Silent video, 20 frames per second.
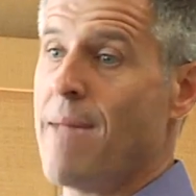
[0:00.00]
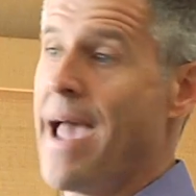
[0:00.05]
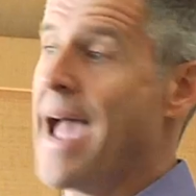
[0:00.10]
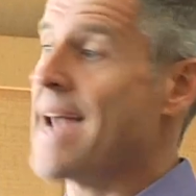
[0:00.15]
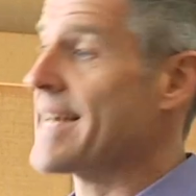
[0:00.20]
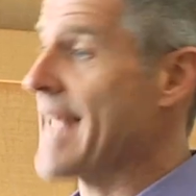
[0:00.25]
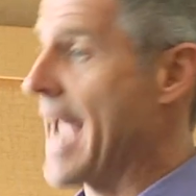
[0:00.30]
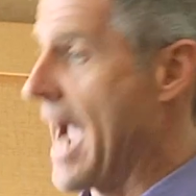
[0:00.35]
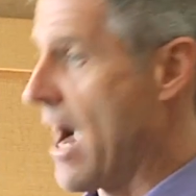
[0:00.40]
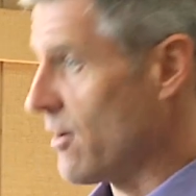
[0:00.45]
of
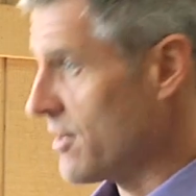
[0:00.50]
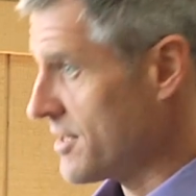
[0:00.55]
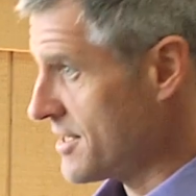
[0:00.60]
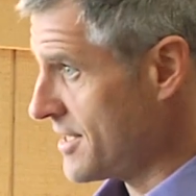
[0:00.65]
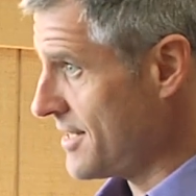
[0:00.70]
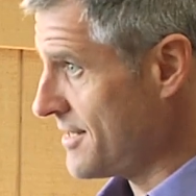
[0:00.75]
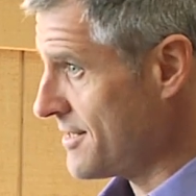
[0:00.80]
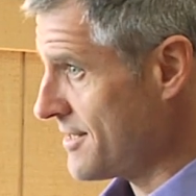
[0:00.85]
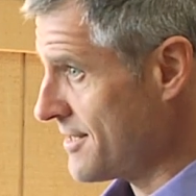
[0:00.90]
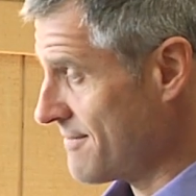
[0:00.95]
mad cow
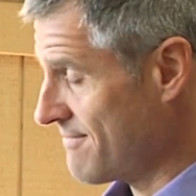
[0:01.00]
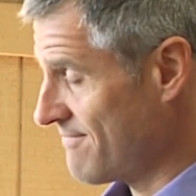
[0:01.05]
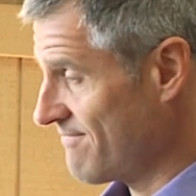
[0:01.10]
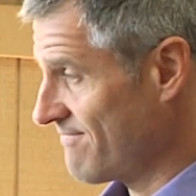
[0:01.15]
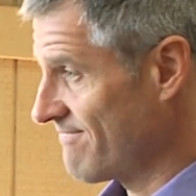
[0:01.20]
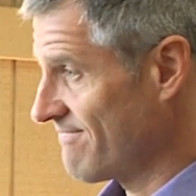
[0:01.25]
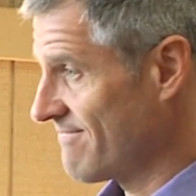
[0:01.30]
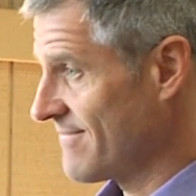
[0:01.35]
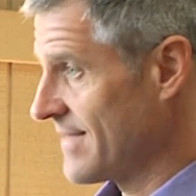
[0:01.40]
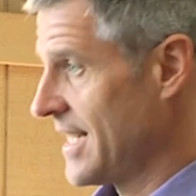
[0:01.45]
disease
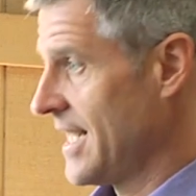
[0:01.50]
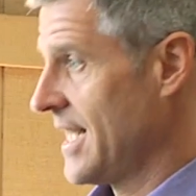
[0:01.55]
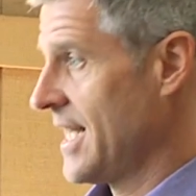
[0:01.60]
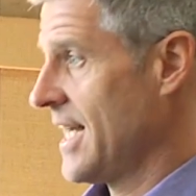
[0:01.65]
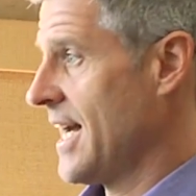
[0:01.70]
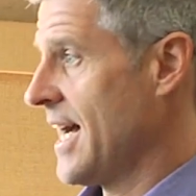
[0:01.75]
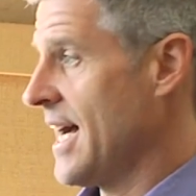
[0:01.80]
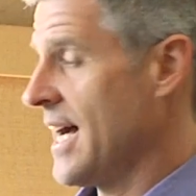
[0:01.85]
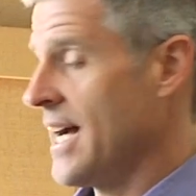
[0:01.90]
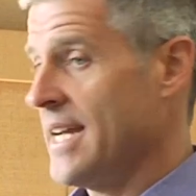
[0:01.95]

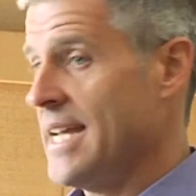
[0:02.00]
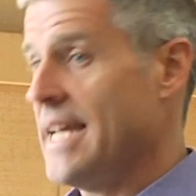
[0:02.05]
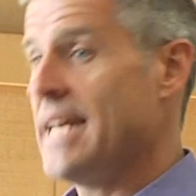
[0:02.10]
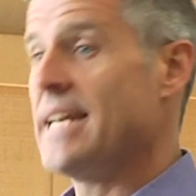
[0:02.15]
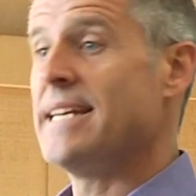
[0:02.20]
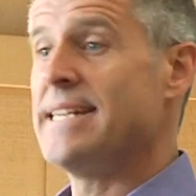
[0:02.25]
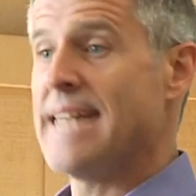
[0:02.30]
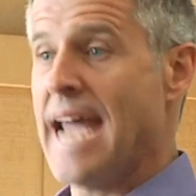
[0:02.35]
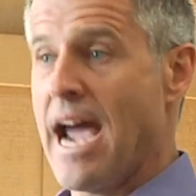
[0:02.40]
in a